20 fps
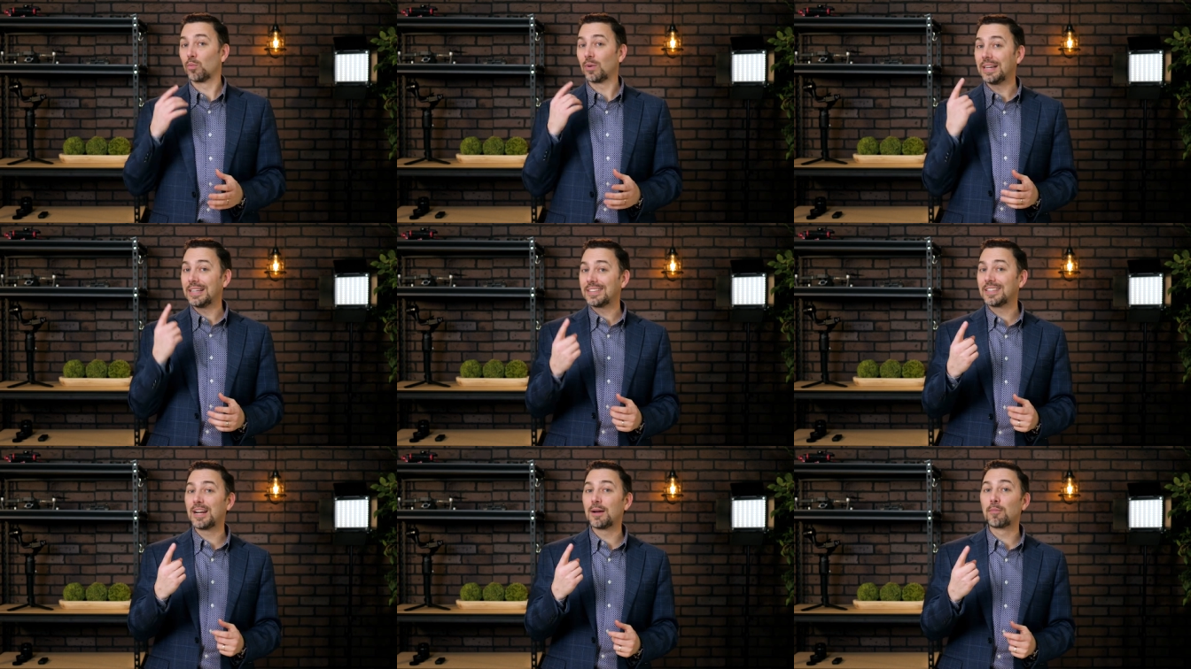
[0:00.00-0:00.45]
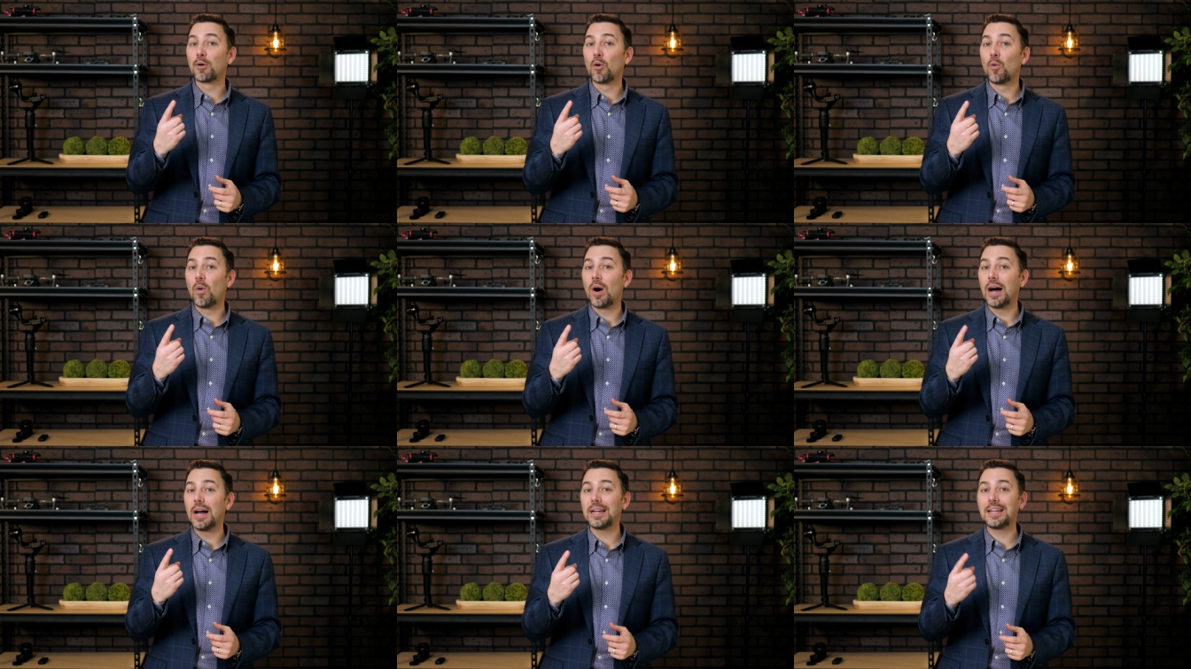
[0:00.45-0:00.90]
Reason number
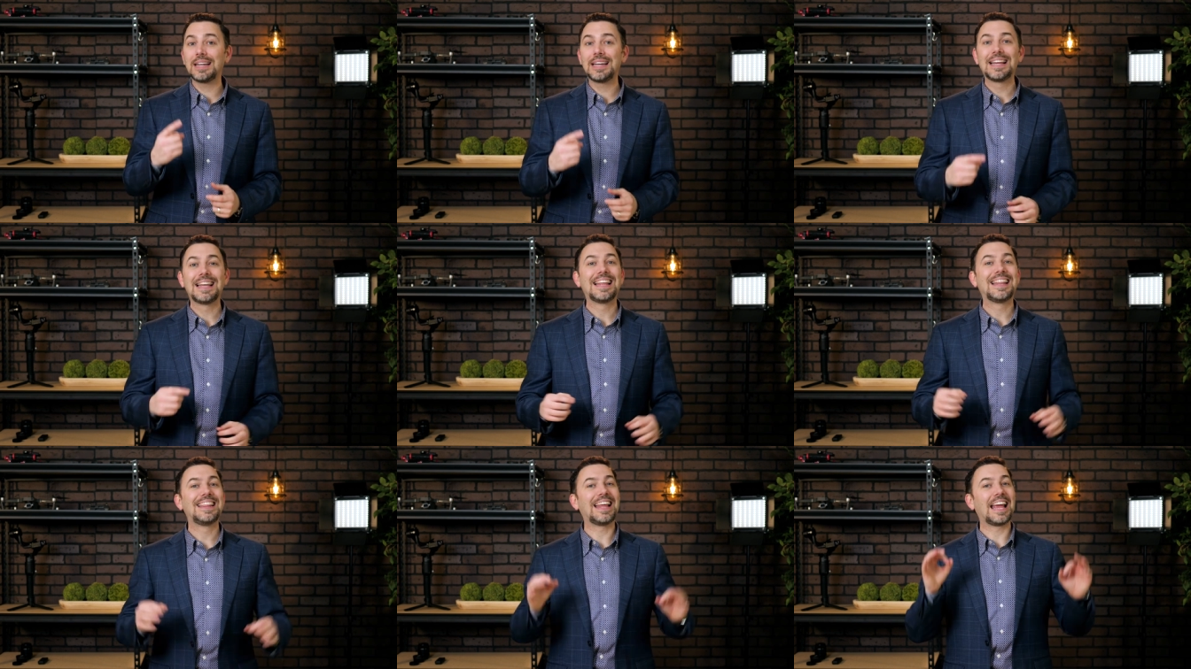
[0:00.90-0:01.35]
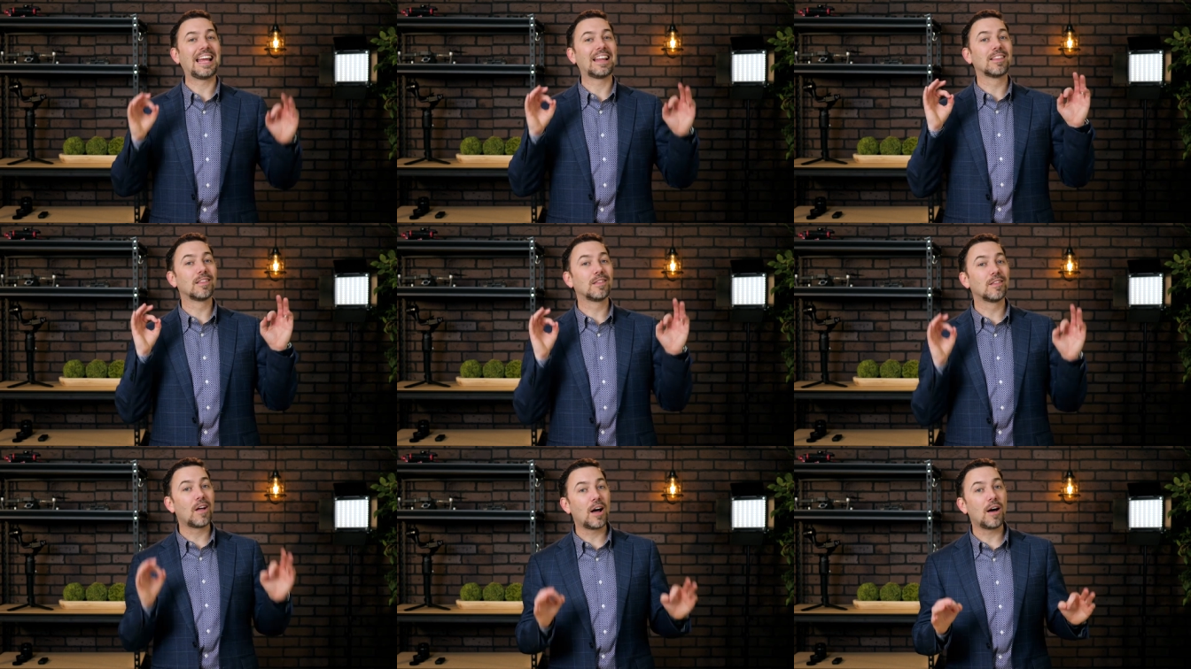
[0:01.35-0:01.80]
one, they
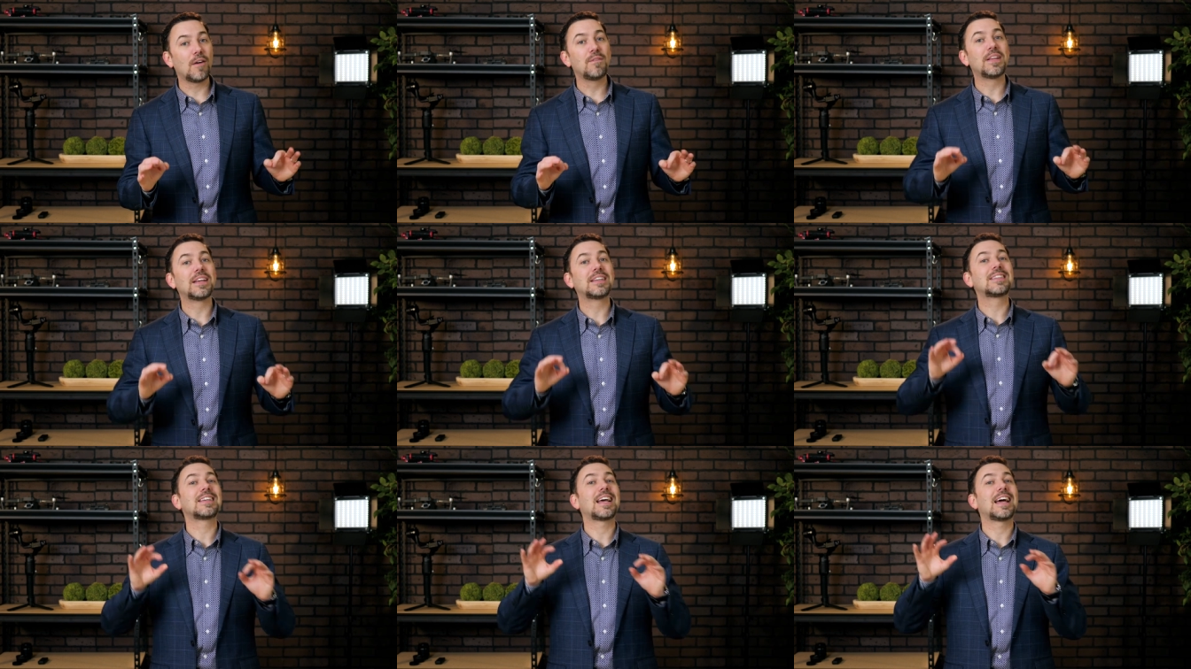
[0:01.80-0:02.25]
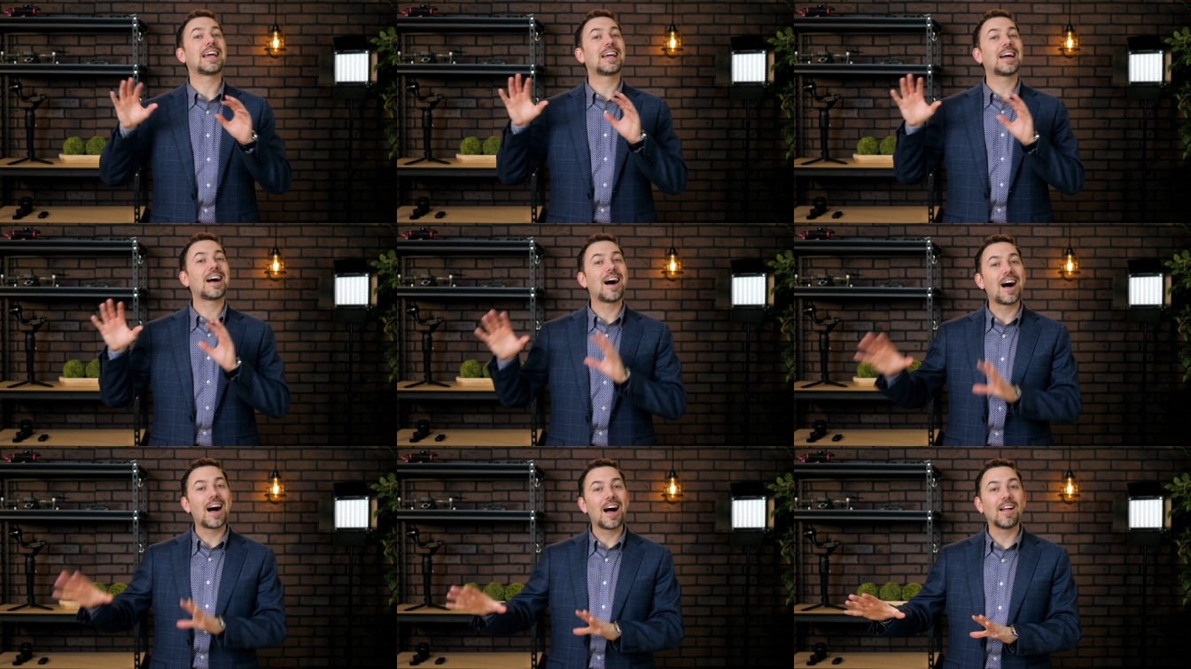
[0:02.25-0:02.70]
love the
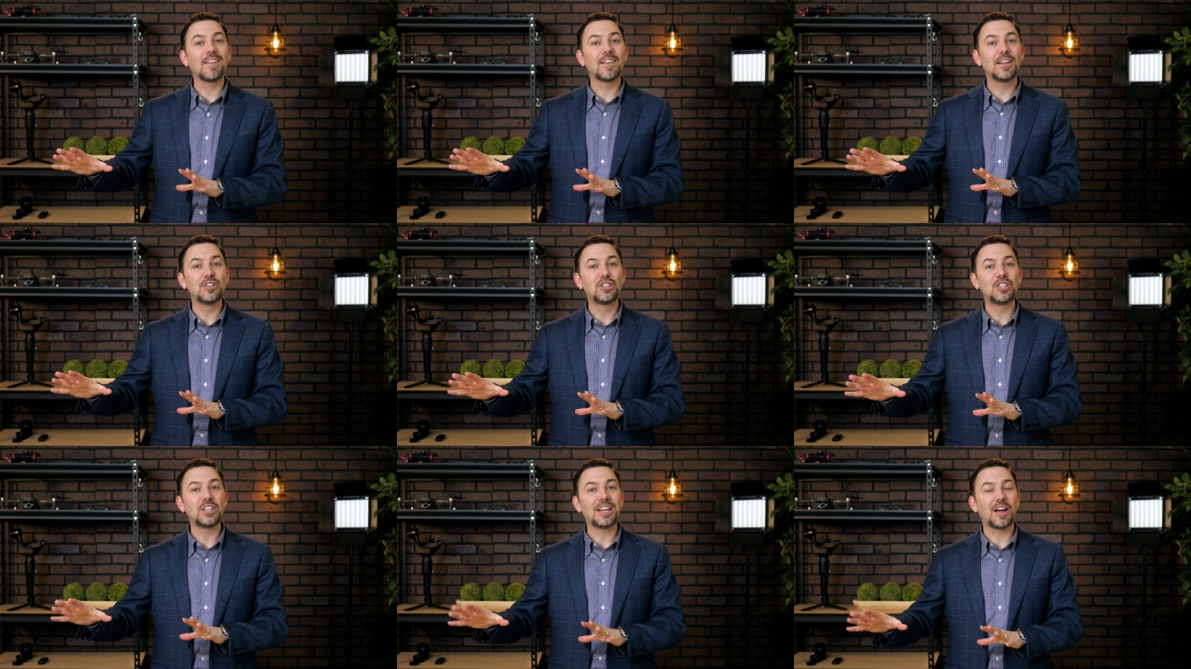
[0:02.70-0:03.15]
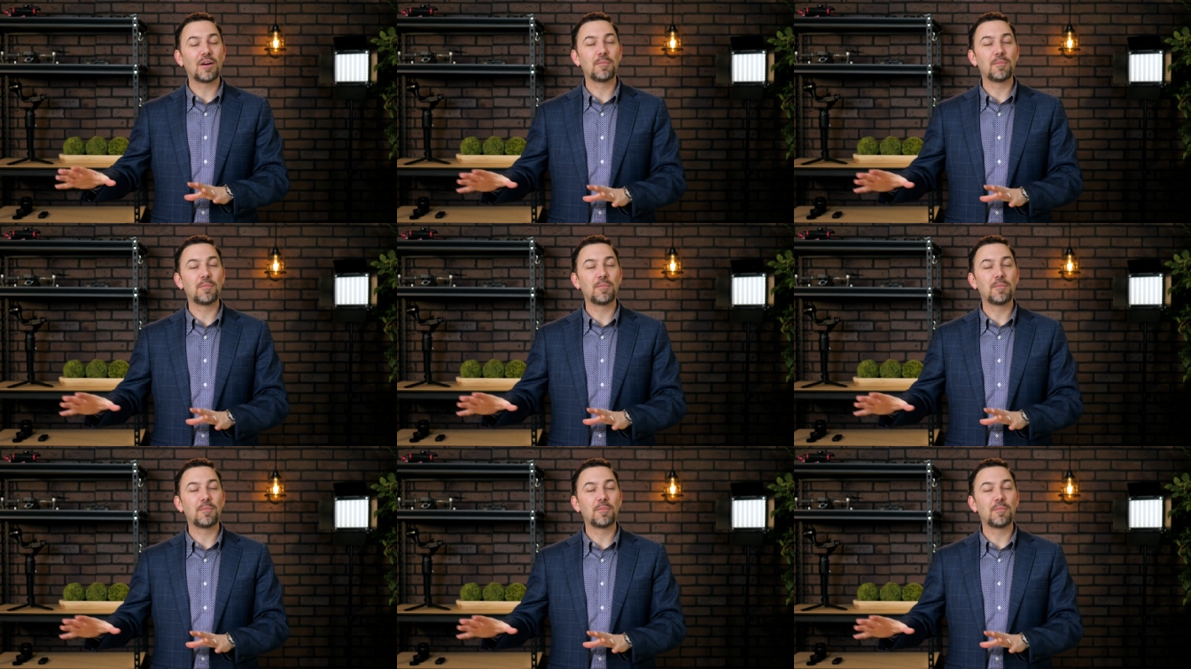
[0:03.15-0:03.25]
psychology